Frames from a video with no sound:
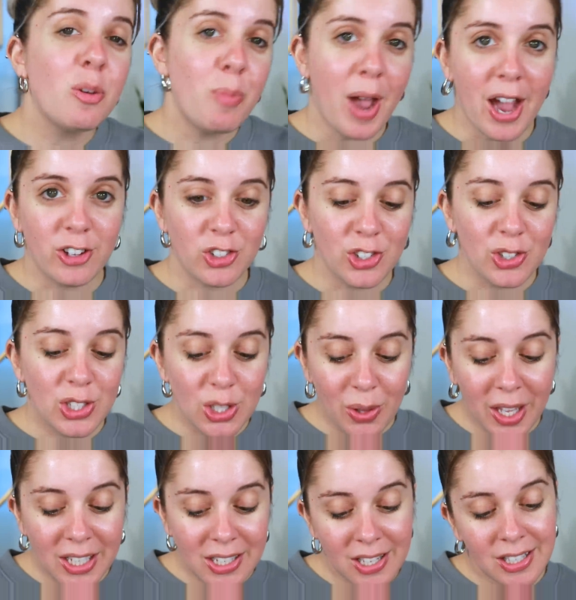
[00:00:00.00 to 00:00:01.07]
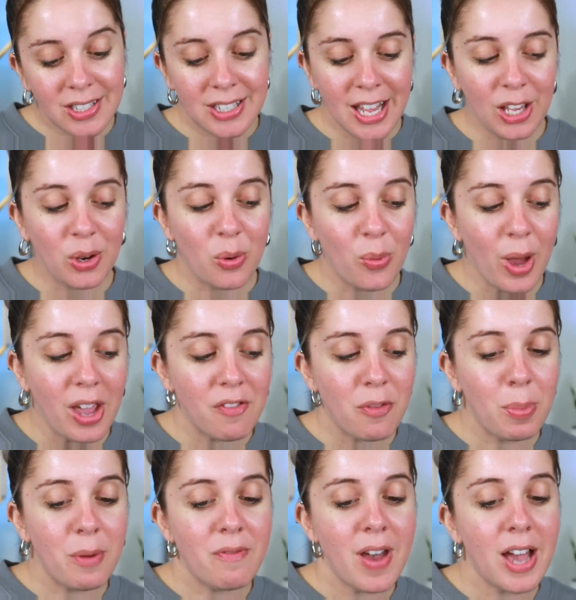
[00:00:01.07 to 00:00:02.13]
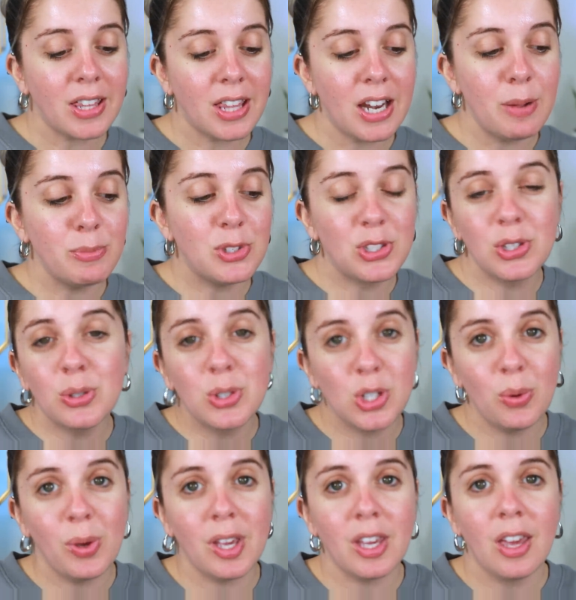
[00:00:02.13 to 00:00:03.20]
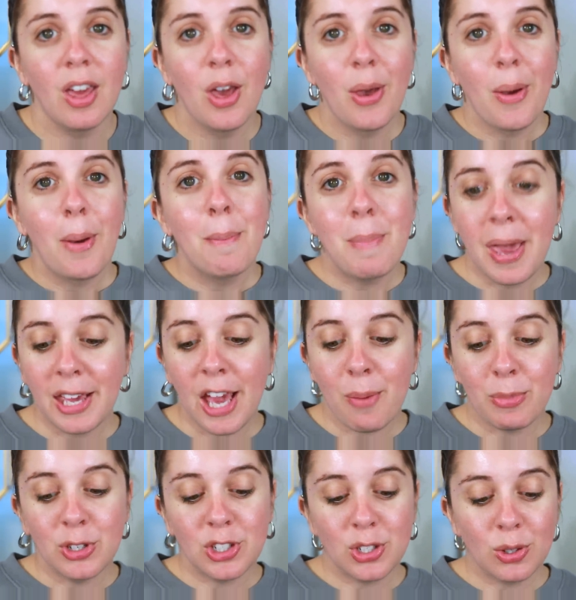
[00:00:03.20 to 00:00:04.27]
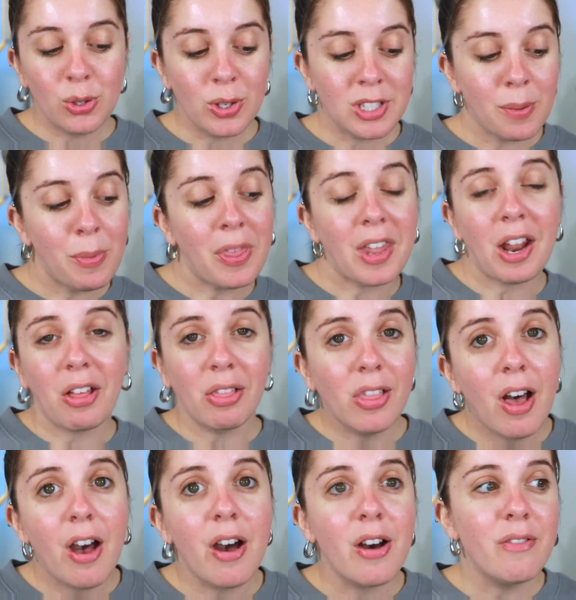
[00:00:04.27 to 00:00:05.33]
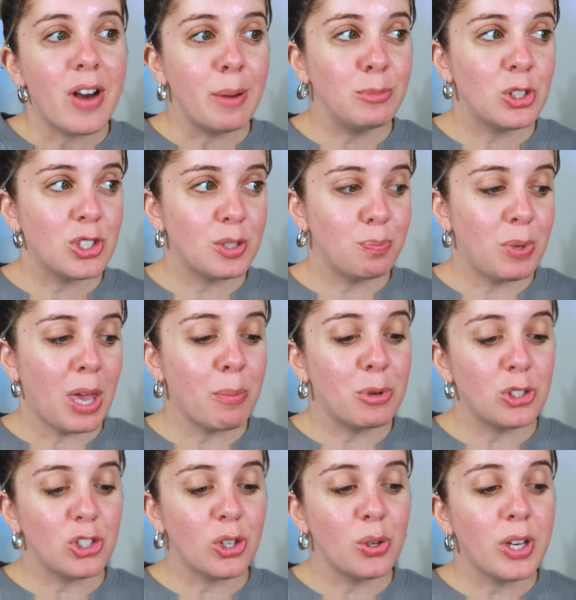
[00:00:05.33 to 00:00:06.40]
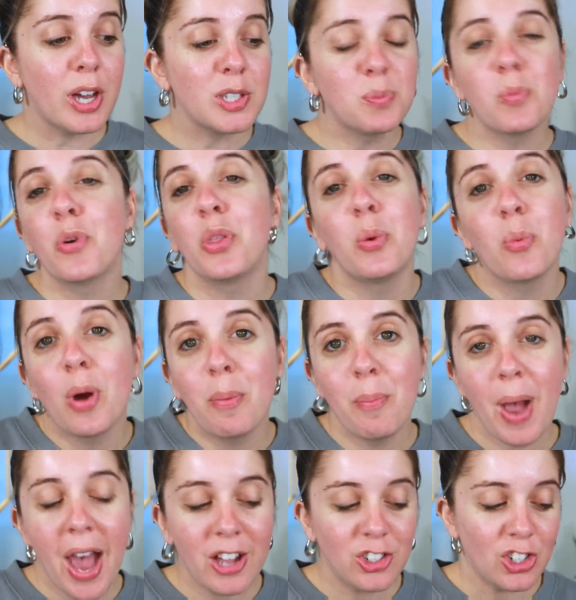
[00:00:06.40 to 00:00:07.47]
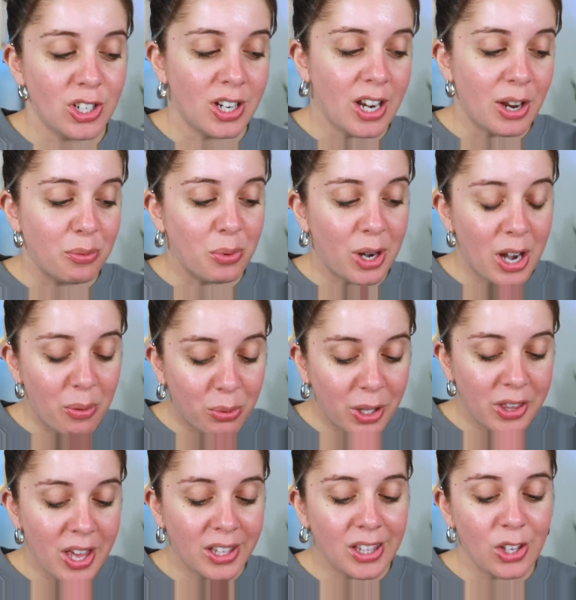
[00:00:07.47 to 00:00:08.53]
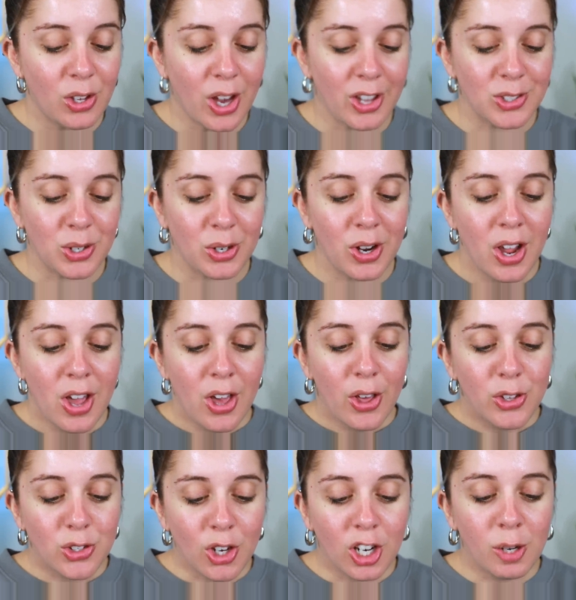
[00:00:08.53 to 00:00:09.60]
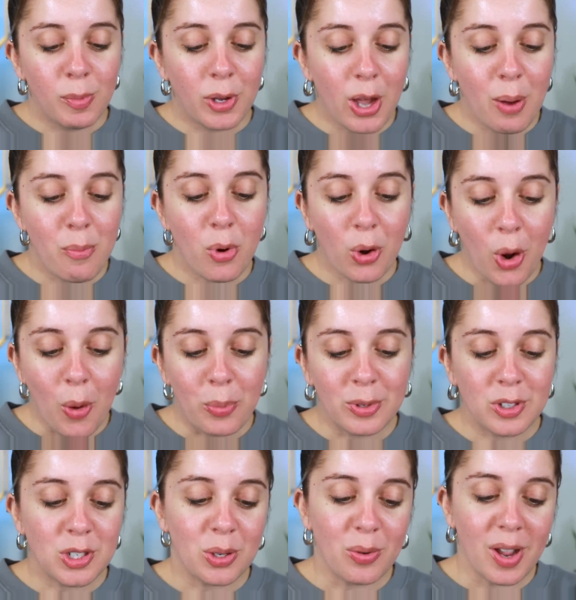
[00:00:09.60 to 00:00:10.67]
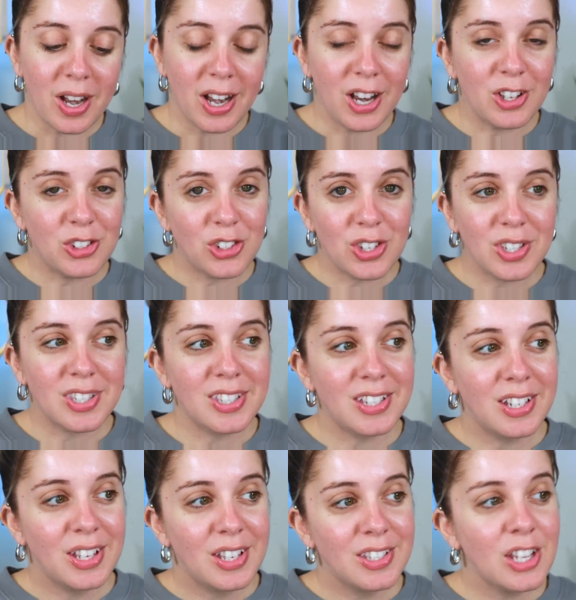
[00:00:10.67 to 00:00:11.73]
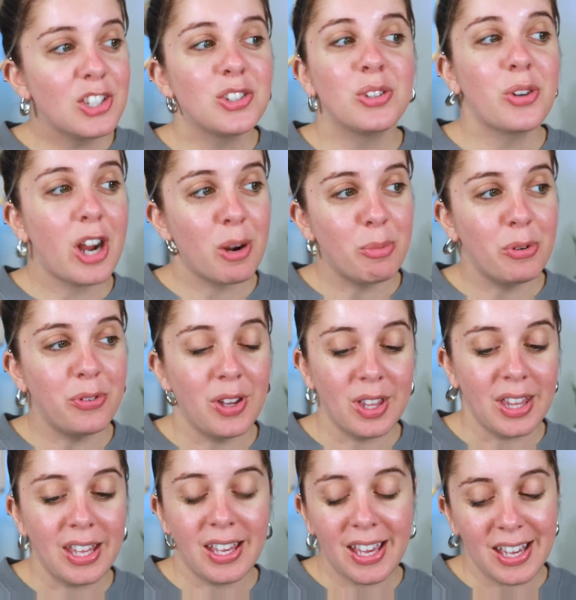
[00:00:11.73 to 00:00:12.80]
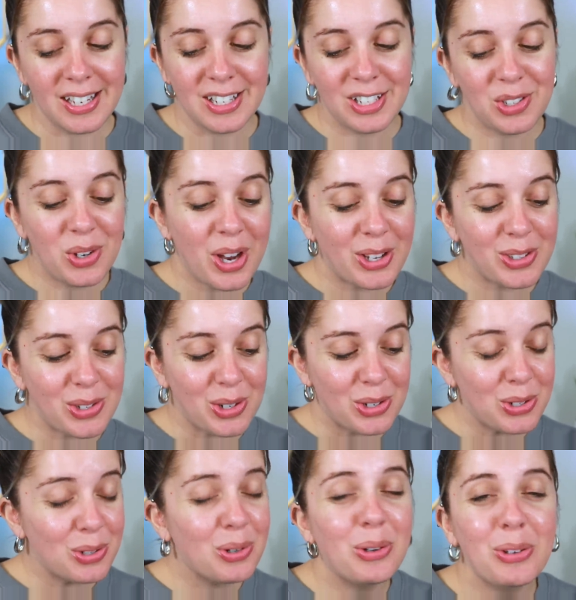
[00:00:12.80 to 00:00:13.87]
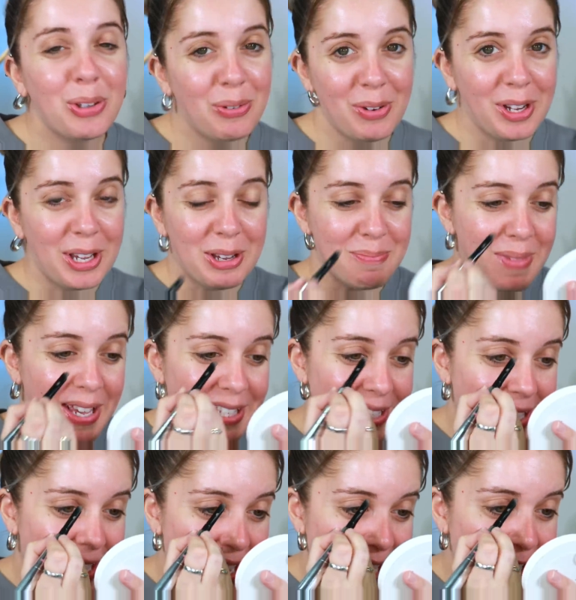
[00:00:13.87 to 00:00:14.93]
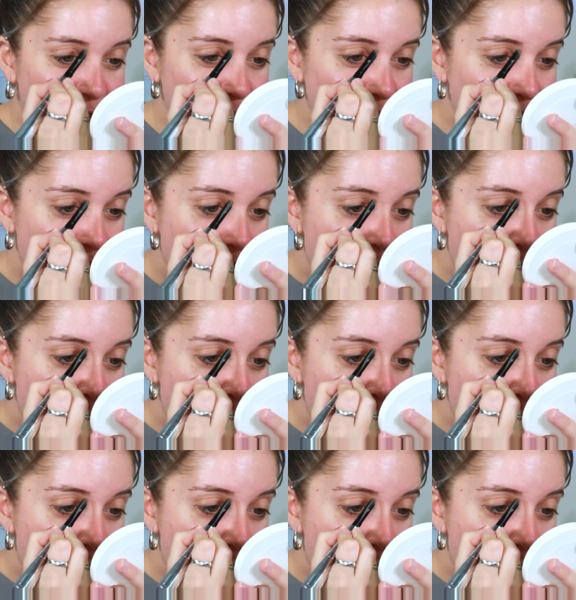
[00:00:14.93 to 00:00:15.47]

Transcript: other passion. So, like, it doesn't take away from the fact that I'm still doing makeup and still doing something that I love. I'm just being able to show you guys more than one passion. And I, and I really like that you guys are starting to become more open to it. And it's just, such an incredible feeling and you guys are truly freaking amazing and i just